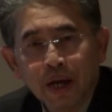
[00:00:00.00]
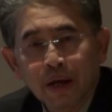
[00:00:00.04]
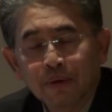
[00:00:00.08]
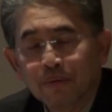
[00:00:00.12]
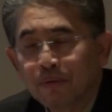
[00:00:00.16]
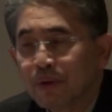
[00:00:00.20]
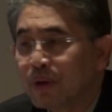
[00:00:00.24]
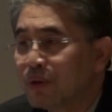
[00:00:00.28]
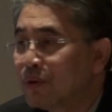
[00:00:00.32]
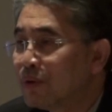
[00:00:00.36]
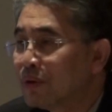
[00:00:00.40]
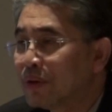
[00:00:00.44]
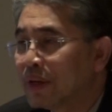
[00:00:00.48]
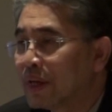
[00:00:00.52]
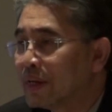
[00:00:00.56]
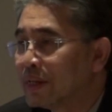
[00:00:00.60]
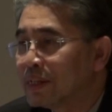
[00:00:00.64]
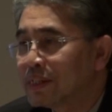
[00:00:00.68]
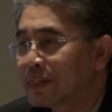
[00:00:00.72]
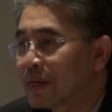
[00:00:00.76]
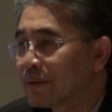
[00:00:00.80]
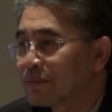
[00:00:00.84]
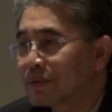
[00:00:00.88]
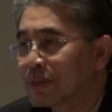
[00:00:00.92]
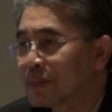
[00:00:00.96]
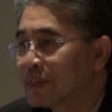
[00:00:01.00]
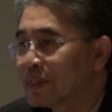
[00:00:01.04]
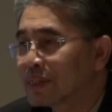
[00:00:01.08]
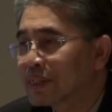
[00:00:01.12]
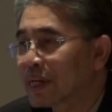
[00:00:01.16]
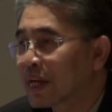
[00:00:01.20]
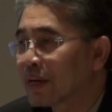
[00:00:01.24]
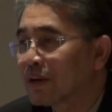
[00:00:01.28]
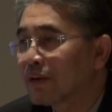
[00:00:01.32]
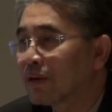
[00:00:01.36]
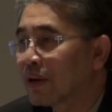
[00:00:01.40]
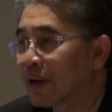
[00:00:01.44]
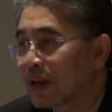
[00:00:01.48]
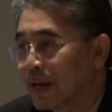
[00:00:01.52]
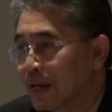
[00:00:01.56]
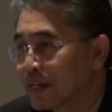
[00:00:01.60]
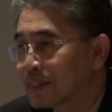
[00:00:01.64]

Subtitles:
And we know that these subsidies cannot